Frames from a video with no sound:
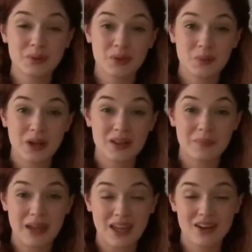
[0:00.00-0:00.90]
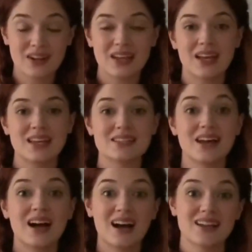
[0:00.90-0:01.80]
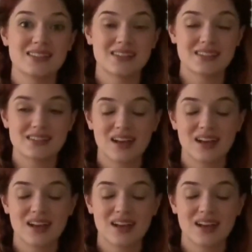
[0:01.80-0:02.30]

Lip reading: really well in my area is hostas.